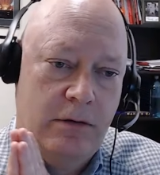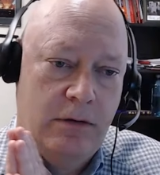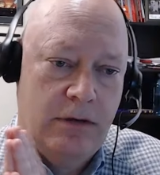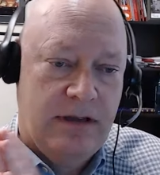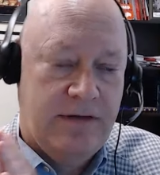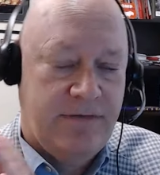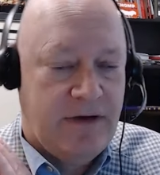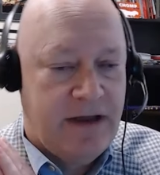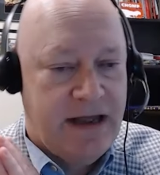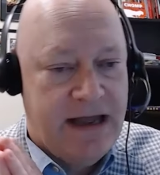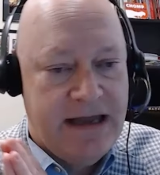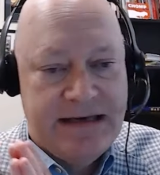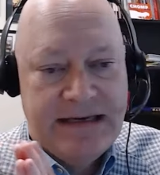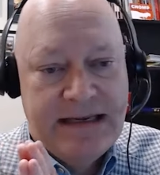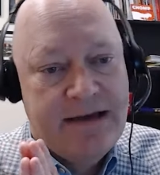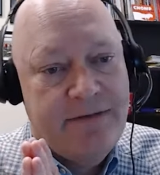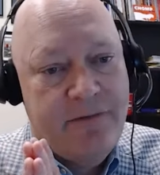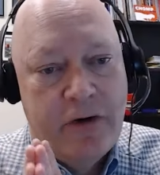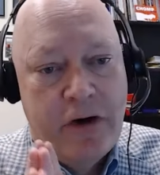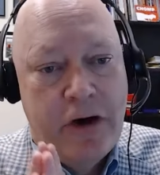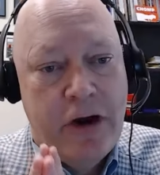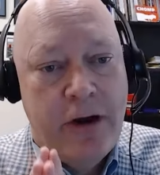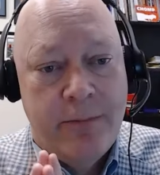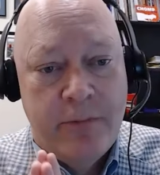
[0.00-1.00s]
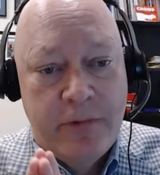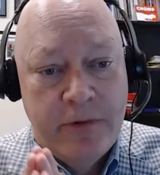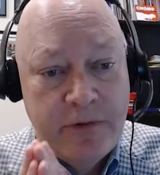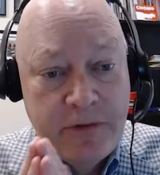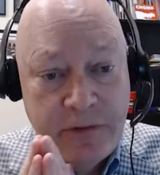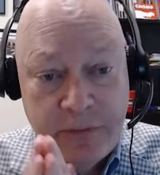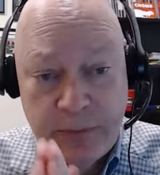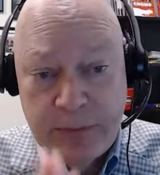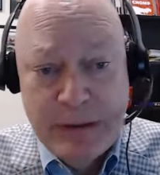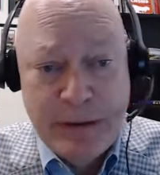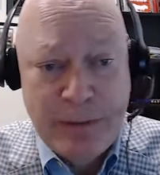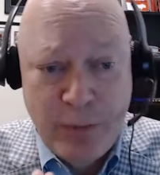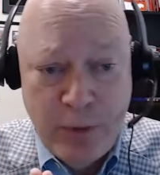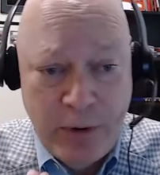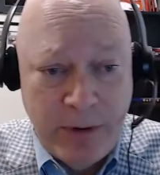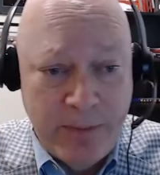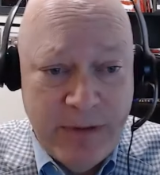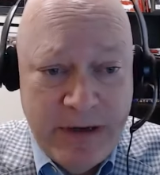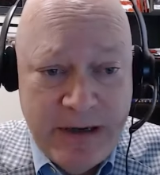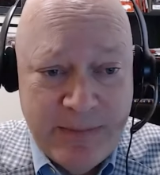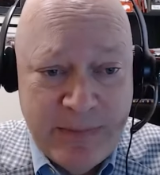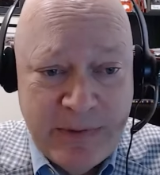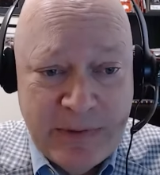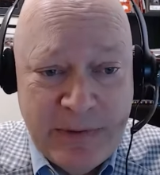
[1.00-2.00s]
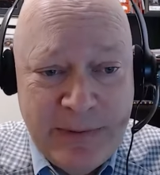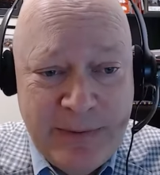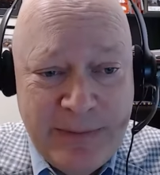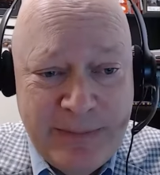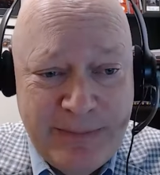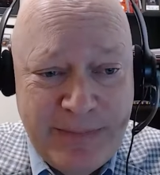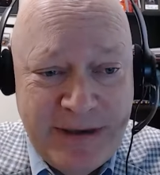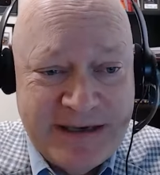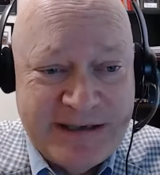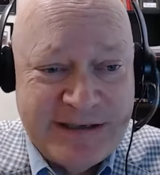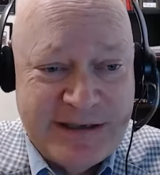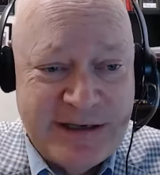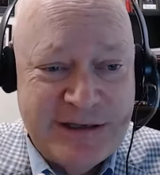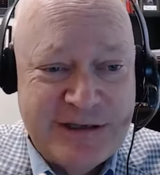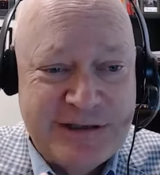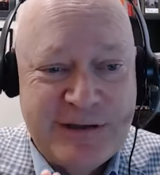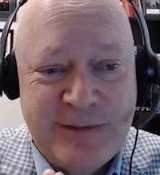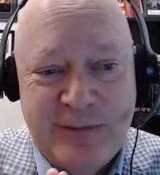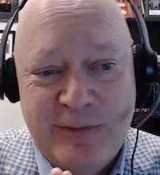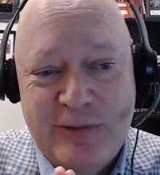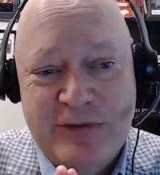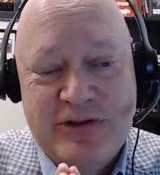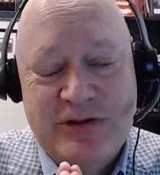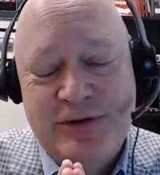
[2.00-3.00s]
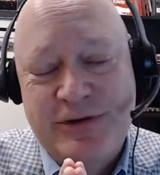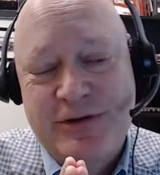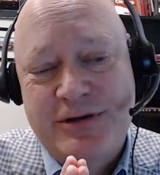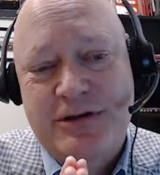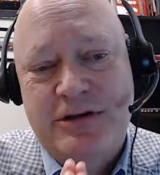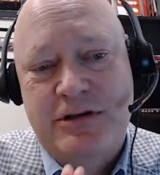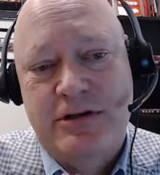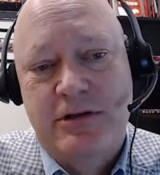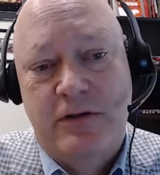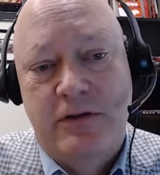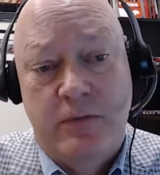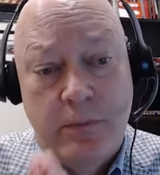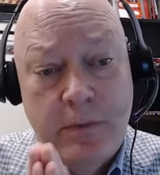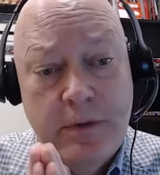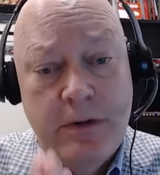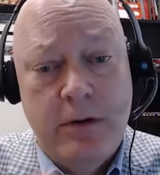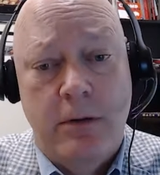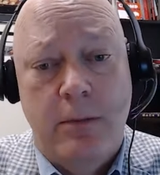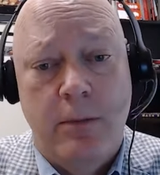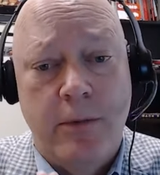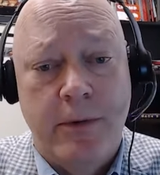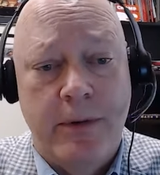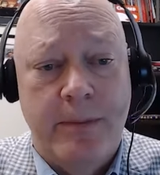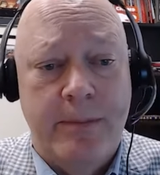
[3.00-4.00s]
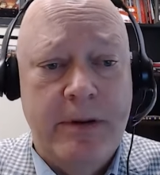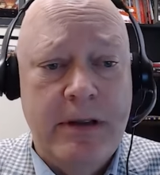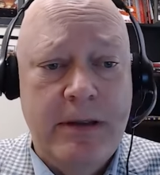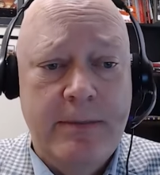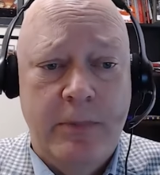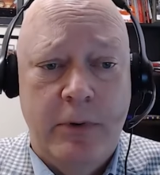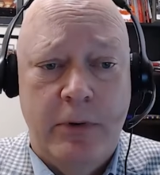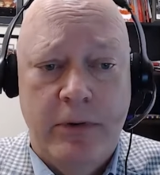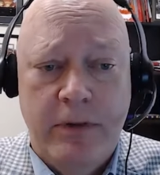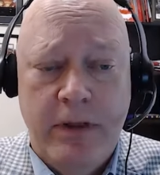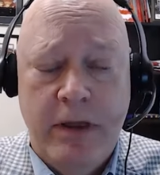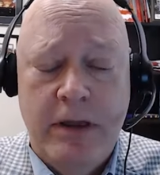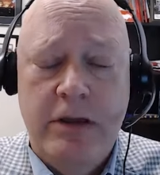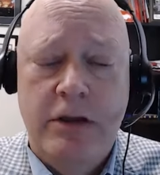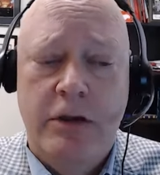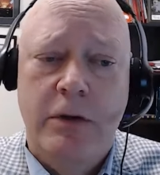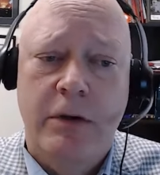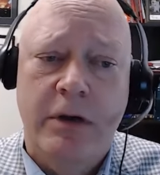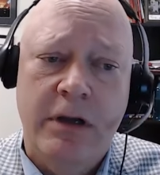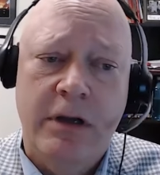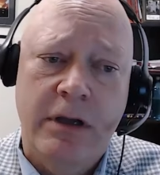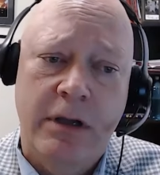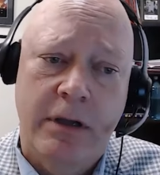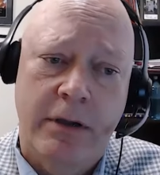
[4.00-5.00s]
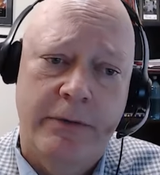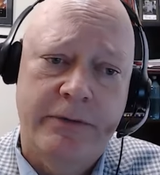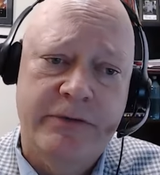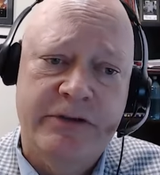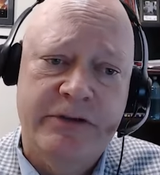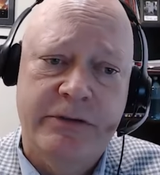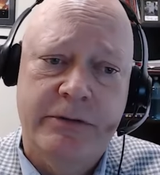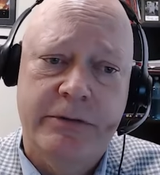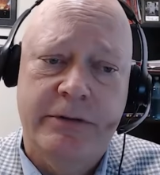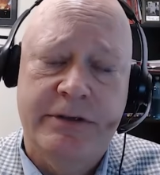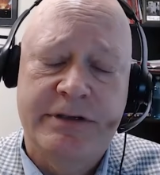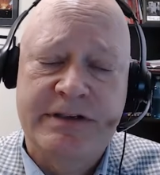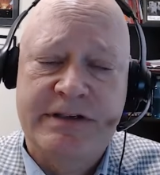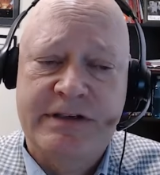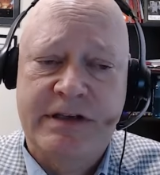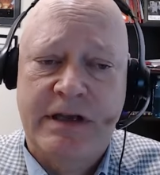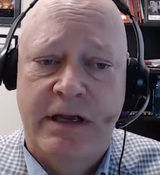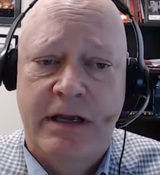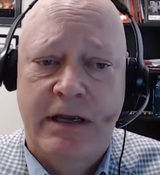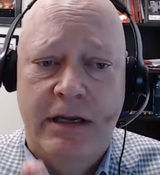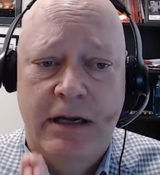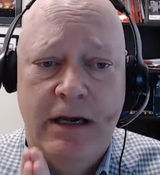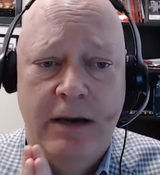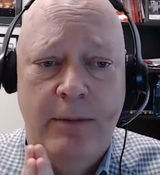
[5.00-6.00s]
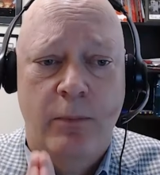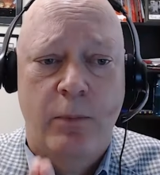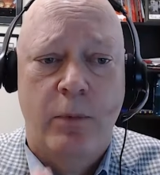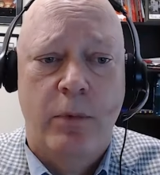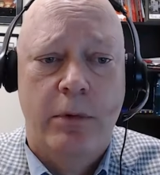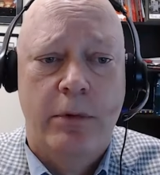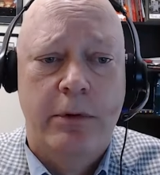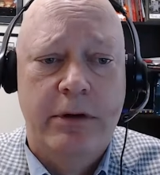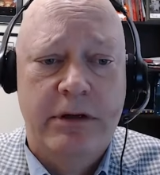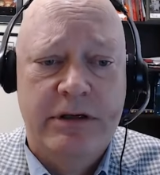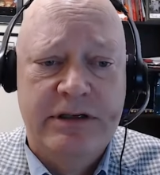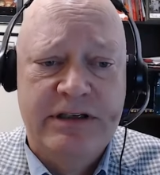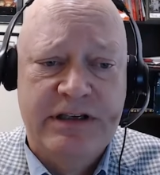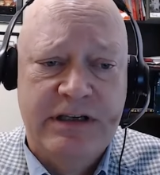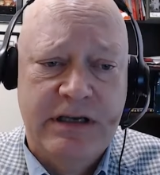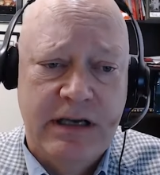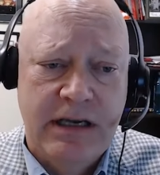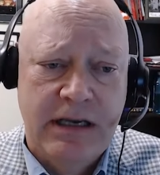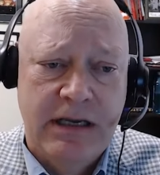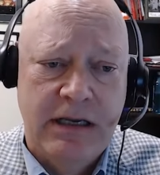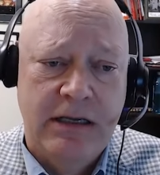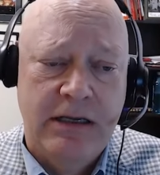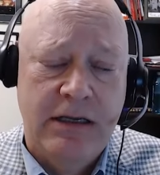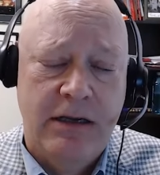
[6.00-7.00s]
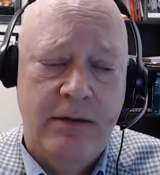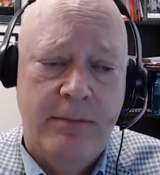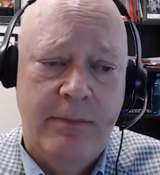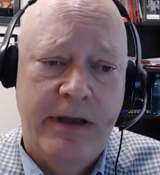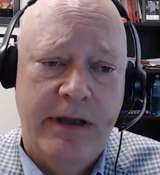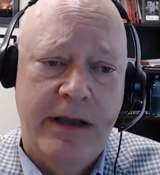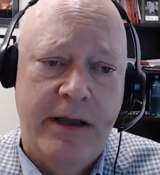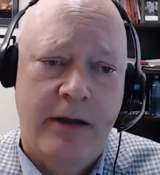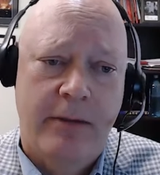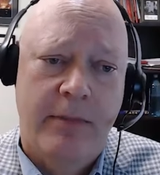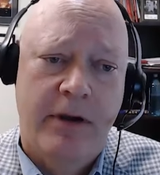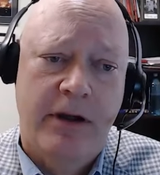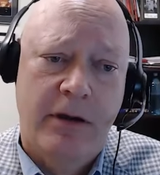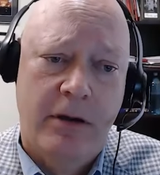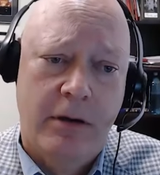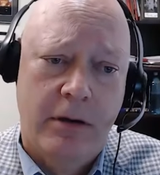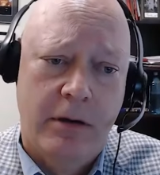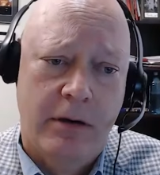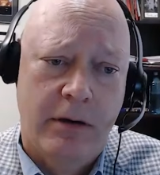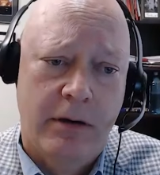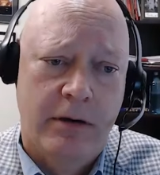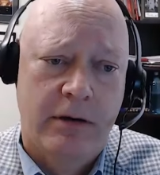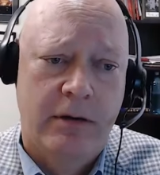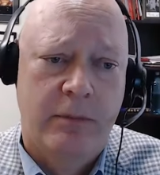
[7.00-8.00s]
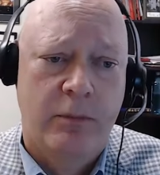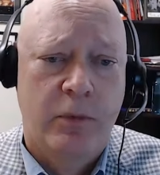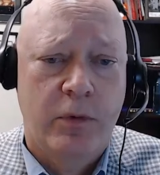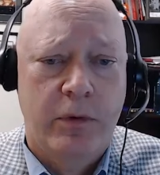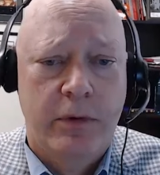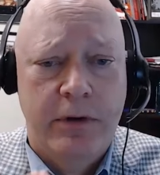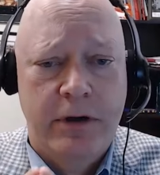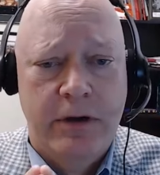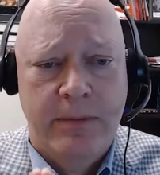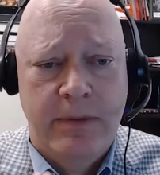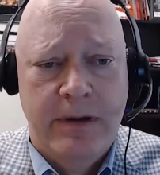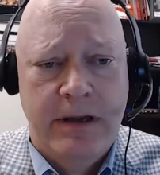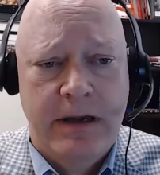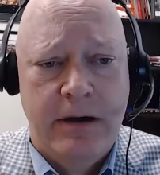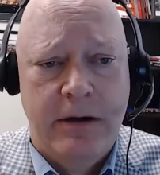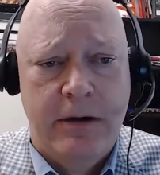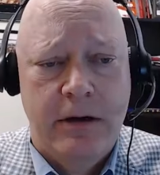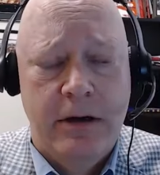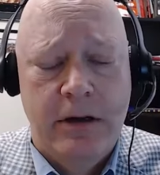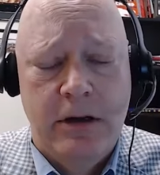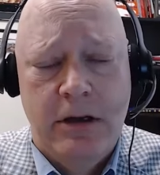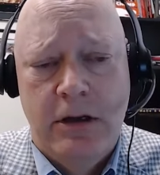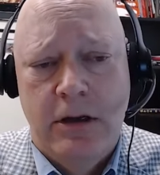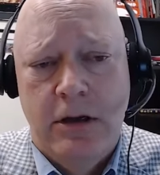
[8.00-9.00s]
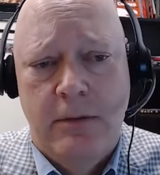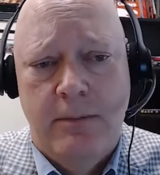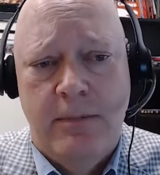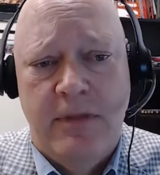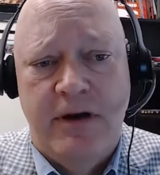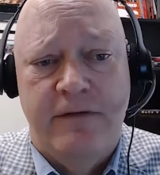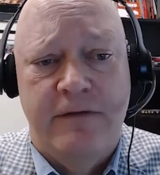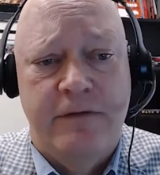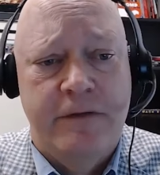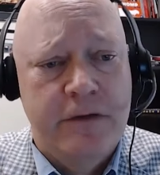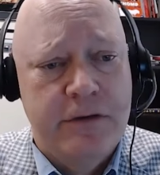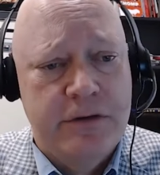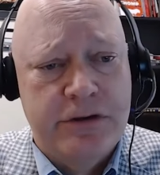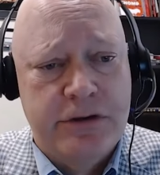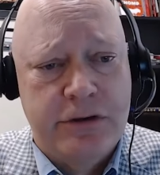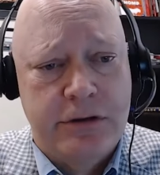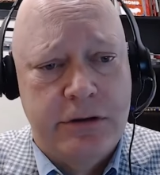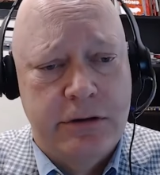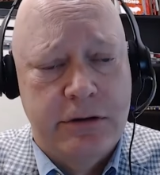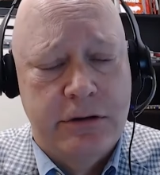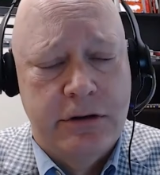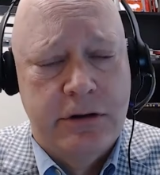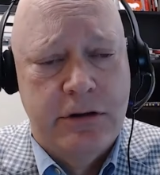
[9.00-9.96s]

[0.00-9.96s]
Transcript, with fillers: if I had to give a number, 3 or more people, based on some research, 3 or more people that you can go to and say, I'm worried today about my heart, or I'm worried about my future.